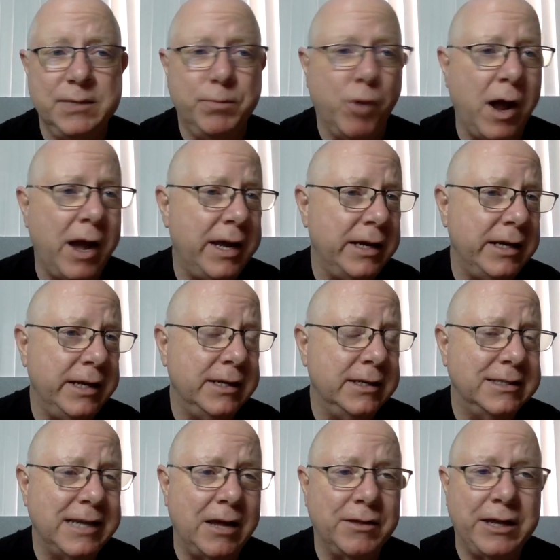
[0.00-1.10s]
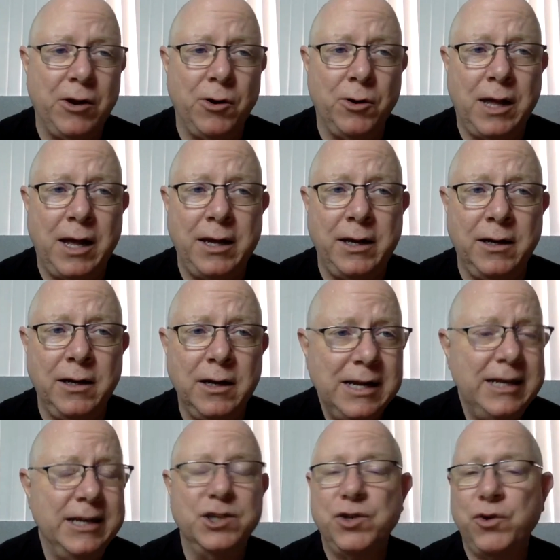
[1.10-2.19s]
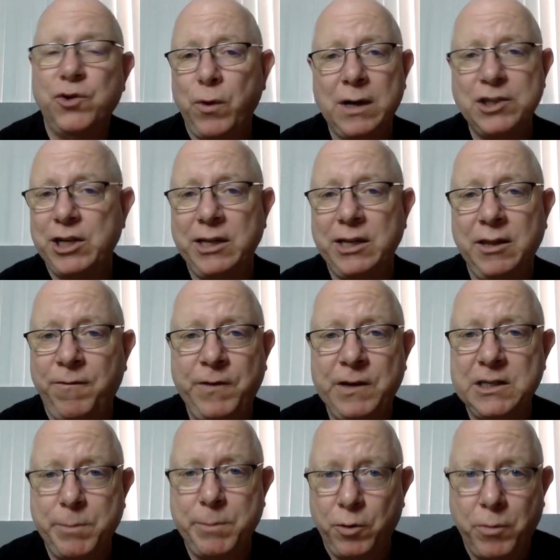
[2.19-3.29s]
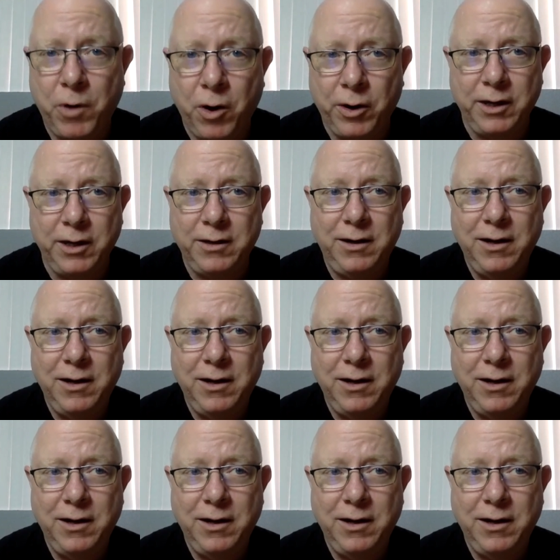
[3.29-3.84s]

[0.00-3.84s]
Brian in South Carolina is crushing the FSBO market